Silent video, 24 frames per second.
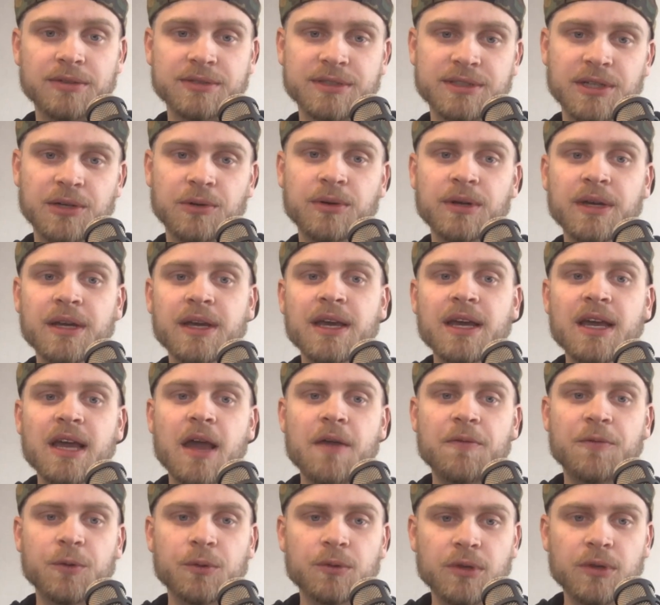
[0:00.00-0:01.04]
So
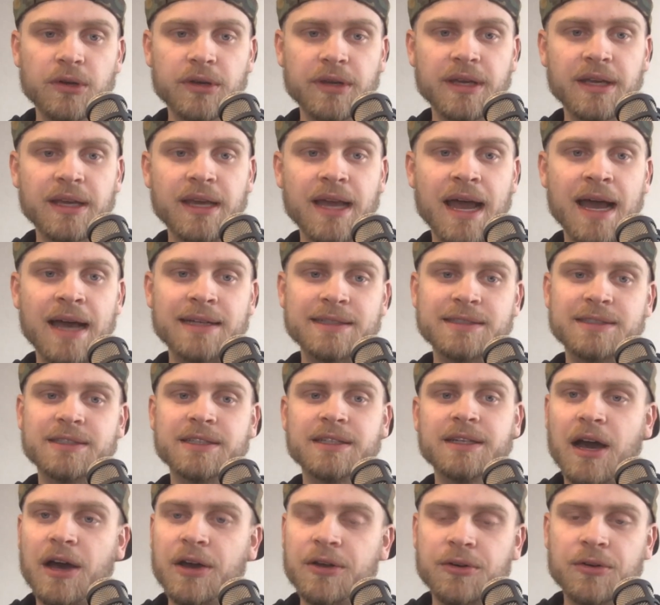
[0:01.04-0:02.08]
if you're looking at
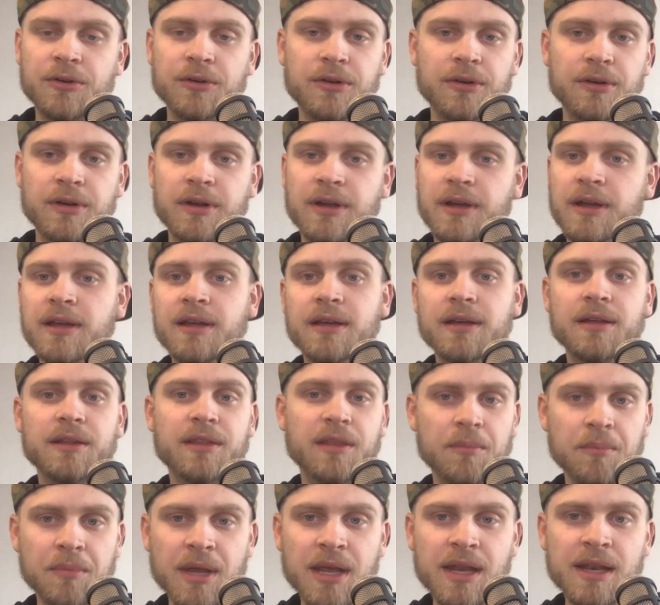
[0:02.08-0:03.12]
under
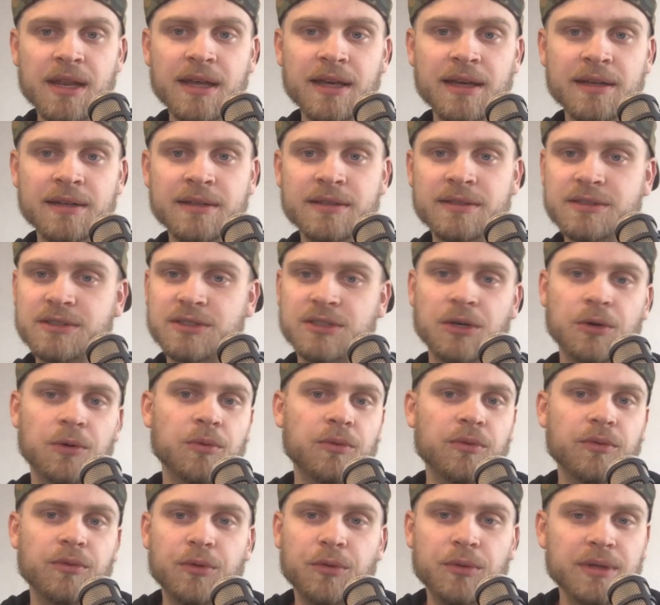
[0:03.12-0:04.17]
the median,
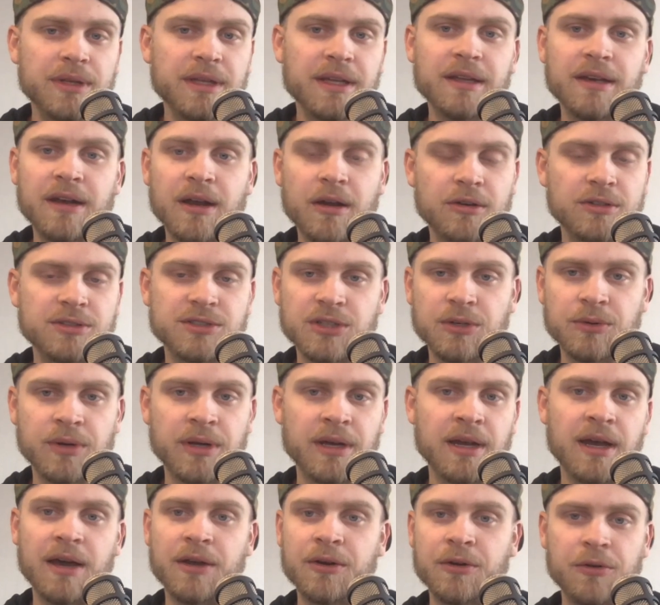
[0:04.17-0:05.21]
so really in
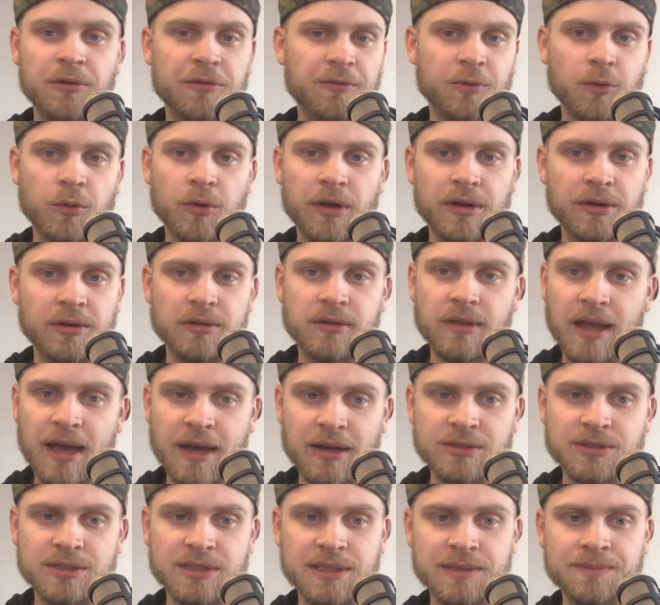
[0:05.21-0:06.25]
Arizona, under
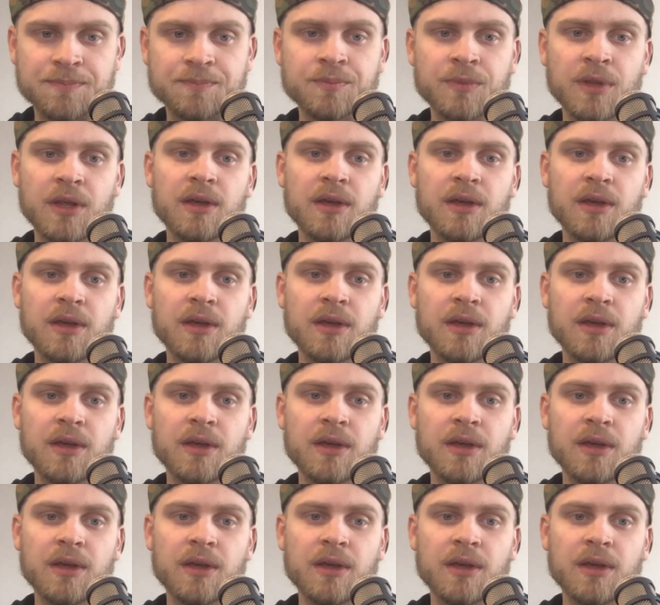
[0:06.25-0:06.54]
400,000,